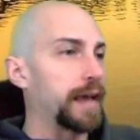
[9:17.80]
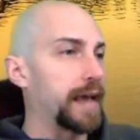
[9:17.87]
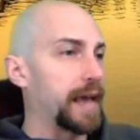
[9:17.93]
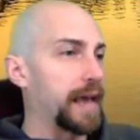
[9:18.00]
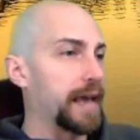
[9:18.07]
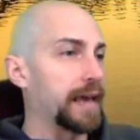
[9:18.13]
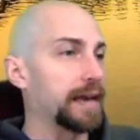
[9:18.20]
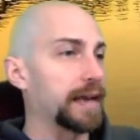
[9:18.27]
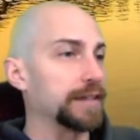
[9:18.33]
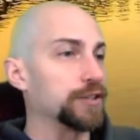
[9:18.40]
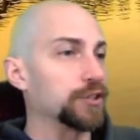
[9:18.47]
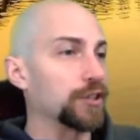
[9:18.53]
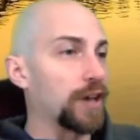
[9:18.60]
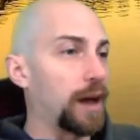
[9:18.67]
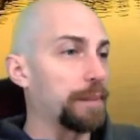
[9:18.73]
and I
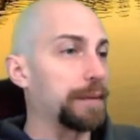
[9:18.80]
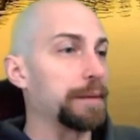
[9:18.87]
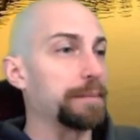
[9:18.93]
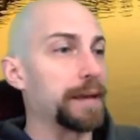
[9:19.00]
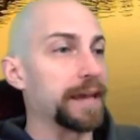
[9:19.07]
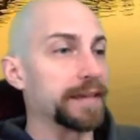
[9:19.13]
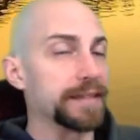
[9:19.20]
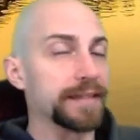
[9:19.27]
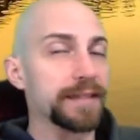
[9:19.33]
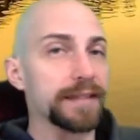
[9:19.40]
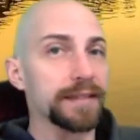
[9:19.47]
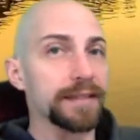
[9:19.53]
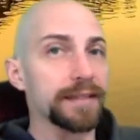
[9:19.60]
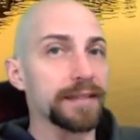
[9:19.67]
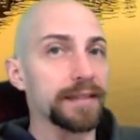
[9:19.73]
just copy and paste
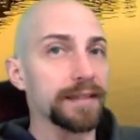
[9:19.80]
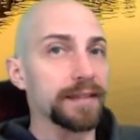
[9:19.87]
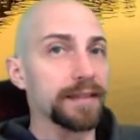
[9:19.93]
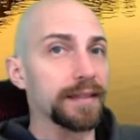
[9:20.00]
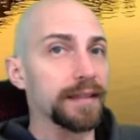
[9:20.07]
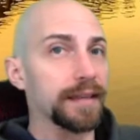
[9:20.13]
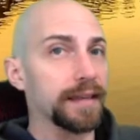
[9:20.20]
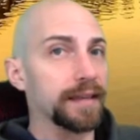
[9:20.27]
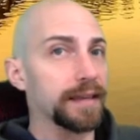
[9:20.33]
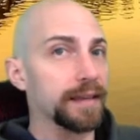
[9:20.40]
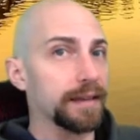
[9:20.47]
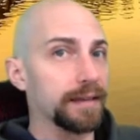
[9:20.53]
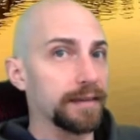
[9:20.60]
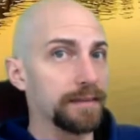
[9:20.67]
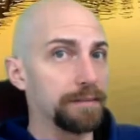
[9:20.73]

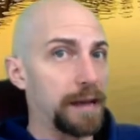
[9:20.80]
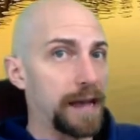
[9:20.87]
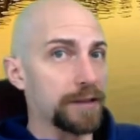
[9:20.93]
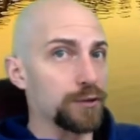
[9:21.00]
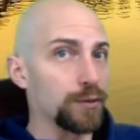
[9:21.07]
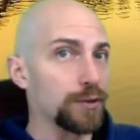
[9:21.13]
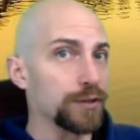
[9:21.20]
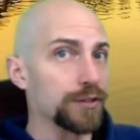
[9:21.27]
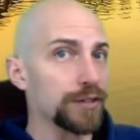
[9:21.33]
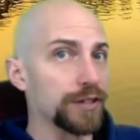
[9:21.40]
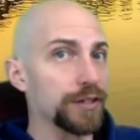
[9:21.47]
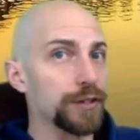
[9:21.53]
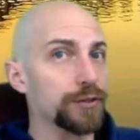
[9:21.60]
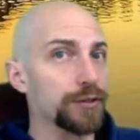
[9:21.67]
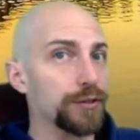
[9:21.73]
the passwords
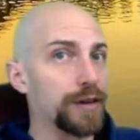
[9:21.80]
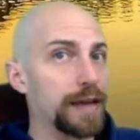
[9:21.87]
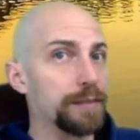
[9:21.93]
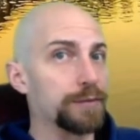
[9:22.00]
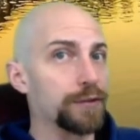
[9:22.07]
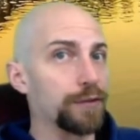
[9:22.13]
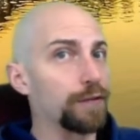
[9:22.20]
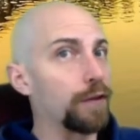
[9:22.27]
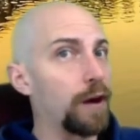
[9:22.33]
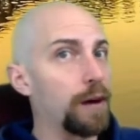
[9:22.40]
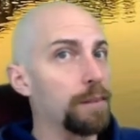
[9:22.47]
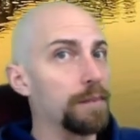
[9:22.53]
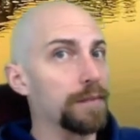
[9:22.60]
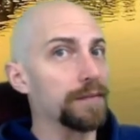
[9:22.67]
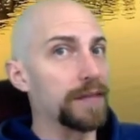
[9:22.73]
and usernames
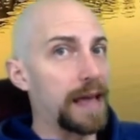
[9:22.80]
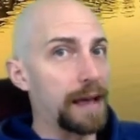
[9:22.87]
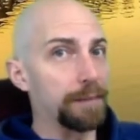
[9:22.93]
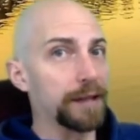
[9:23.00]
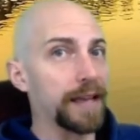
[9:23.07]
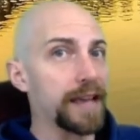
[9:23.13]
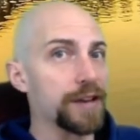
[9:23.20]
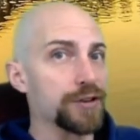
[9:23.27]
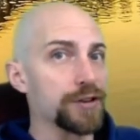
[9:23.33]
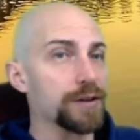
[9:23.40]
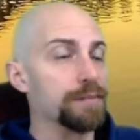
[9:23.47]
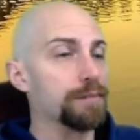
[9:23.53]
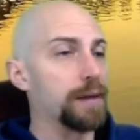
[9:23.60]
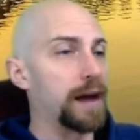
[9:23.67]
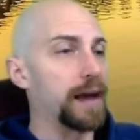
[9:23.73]
from the
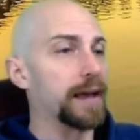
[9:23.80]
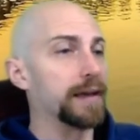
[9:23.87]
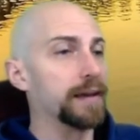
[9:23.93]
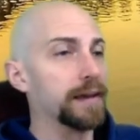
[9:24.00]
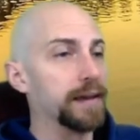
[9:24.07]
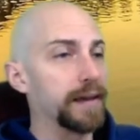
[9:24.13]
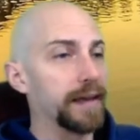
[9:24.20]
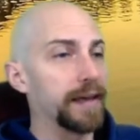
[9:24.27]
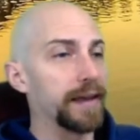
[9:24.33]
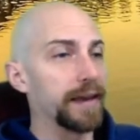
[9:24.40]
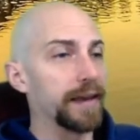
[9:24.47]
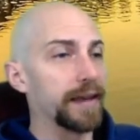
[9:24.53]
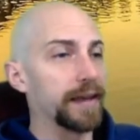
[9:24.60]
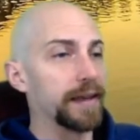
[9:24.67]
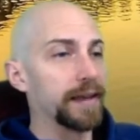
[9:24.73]
application by
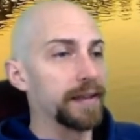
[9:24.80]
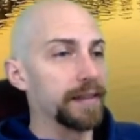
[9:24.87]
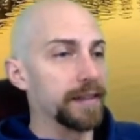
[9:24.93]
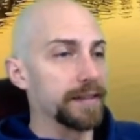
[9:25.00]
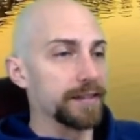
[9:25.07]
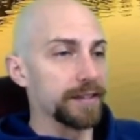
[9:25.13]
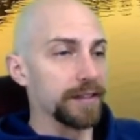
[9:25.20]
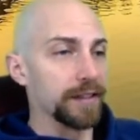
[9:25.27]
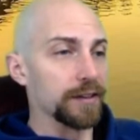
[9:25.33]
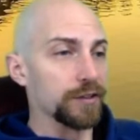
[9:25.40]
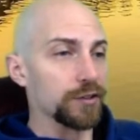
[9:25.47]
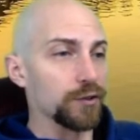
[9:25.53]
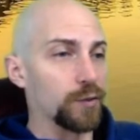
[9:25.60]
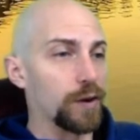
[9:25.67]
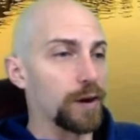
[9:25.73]
hitting this little
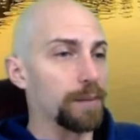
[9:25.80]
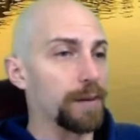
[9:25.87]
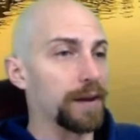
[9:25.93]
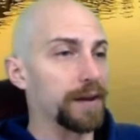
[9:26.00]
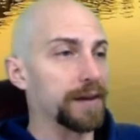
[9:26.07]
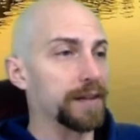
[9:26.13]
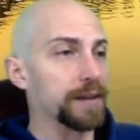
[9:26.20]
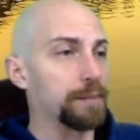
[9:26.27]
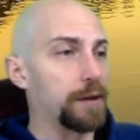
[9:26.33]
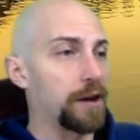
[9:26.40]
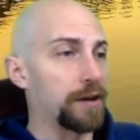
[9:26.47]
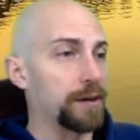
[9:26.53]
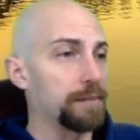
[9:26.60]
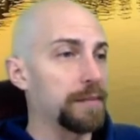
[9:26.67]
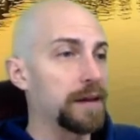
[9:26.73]
square button in the
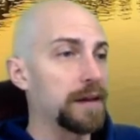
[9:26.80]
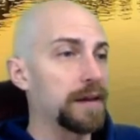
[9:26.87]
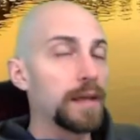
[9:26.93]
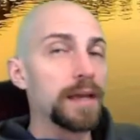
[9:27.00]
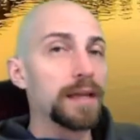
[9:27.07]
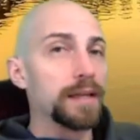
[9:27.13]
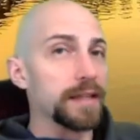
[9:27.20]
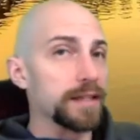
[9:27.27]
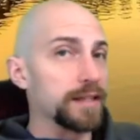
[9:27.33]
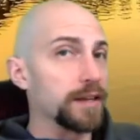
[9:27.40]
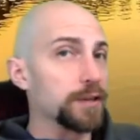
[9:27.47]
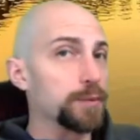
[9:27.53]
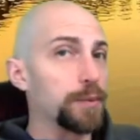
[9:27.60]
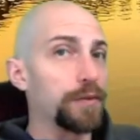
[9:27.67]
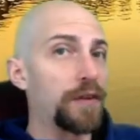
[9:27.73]
bottom. This
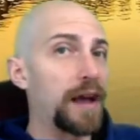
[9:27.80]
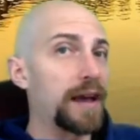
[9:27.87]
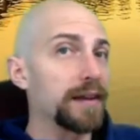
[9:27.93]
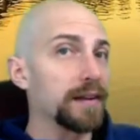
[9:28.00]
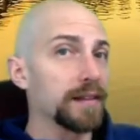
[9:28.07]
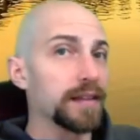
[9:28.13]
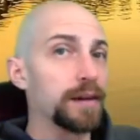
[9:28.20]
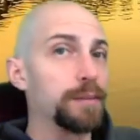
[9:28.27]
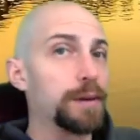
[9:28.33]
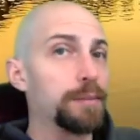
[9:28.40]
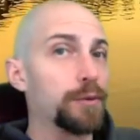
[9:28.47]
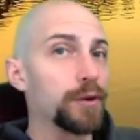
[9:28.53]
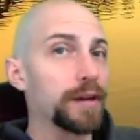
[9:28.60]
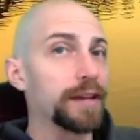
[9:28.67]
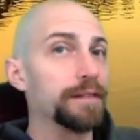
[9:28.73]
does provide a little bit
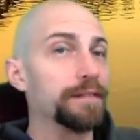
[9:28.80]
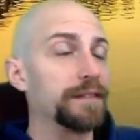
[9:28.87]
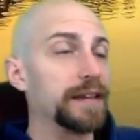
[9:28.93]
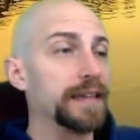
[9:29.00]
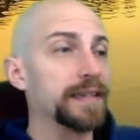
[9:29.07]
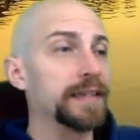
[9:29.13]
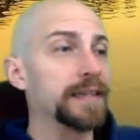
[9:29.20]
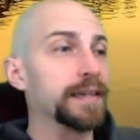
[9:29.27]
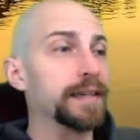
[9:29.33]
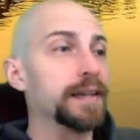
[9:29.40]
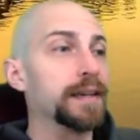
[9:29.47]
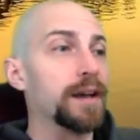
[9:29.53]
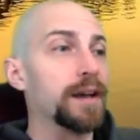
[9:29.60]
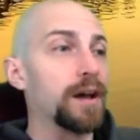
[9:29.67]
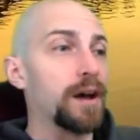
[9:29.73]
more convenient
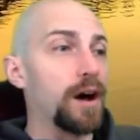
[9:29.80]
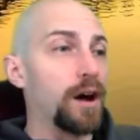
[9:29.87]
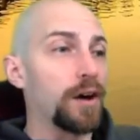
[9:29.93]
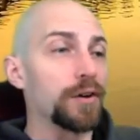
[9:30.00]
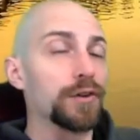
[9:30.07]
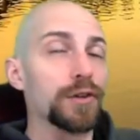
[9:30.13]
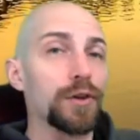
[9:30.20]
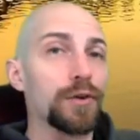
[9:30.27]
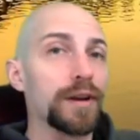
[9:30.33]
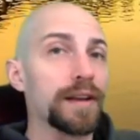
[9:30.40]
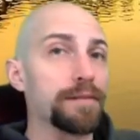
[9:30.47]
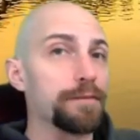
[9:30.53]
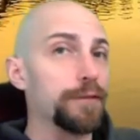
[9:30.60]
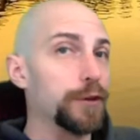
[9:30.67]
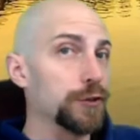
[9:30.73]
auto-loading
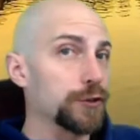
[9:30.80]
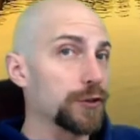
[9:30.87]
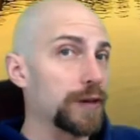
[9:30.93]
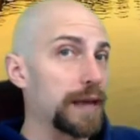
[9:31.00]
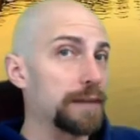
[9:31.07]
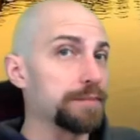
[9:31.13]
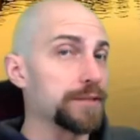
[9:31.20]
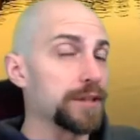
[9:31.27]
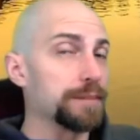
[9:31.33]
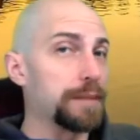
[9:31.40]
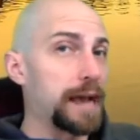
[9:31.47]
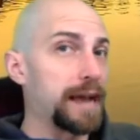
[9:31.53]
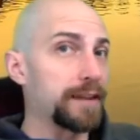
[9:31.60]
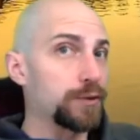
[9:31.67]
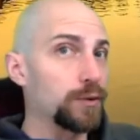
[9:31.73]
of usernames and
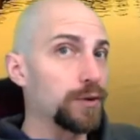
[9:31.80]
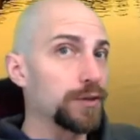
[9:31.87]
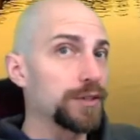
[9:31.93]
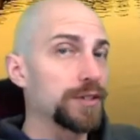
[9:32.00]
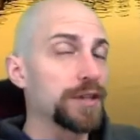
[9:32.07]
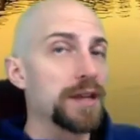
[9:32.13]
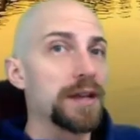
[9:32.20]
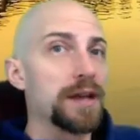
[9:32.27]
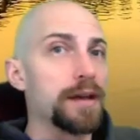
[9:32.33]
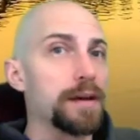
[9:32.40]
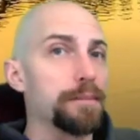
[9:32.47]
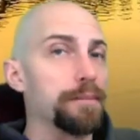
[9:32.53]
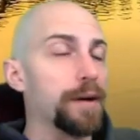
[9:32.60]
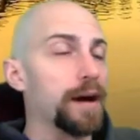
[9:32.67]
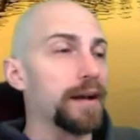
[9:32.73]
passwords,
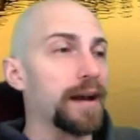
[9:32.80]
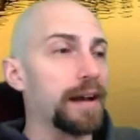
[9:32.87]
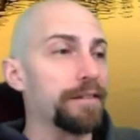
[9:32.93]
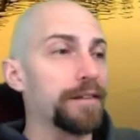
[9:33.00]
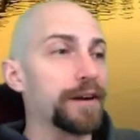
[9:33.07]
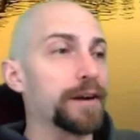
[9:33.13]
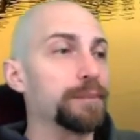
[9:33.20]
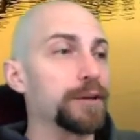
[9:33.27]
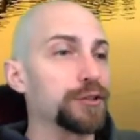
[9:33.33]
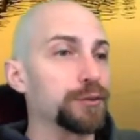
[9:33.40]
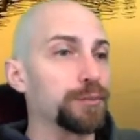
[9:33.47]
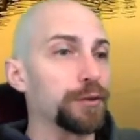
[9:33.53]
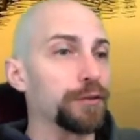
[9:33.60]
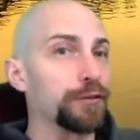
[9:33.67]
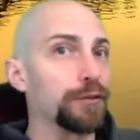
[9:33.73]
but I very
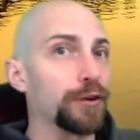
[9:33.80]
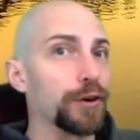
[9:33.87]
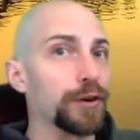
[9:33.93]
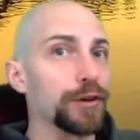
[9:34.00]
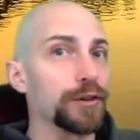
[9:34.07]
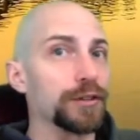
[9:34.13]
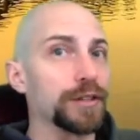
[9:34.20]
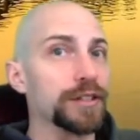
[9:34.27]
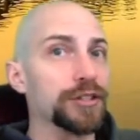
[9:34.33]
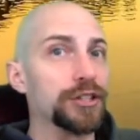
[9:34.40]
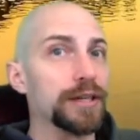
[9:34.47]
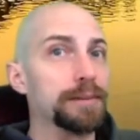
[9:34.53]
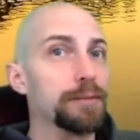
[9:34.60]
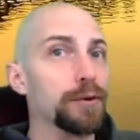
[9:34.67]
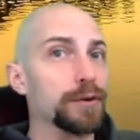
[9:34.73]
much prefer the
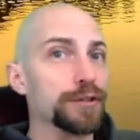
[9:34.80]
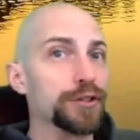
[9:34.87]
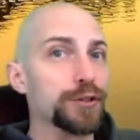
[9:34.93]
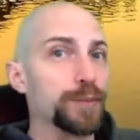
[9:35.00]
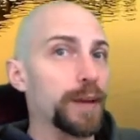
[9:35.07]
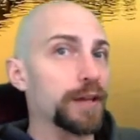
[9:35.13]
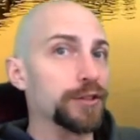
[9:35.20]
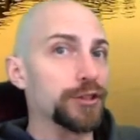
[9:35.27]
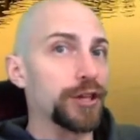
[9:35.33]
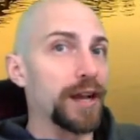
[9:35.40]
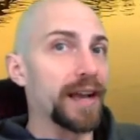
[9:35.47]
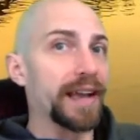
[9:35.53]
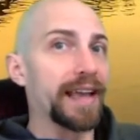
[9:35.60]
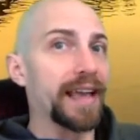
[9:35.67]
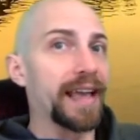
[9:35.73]
Gboard spell
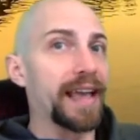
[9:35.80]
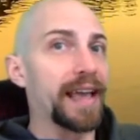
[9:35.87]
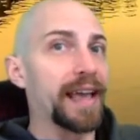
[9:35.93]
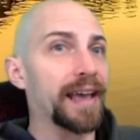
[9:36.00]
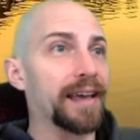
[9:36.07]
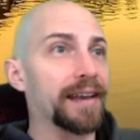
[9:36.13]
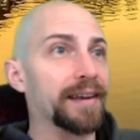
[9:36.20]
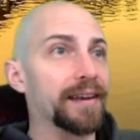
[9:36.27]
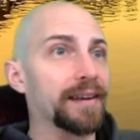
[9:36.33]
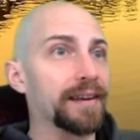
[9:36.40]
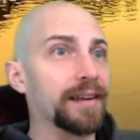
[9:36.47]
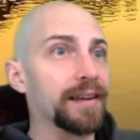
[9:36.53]
check and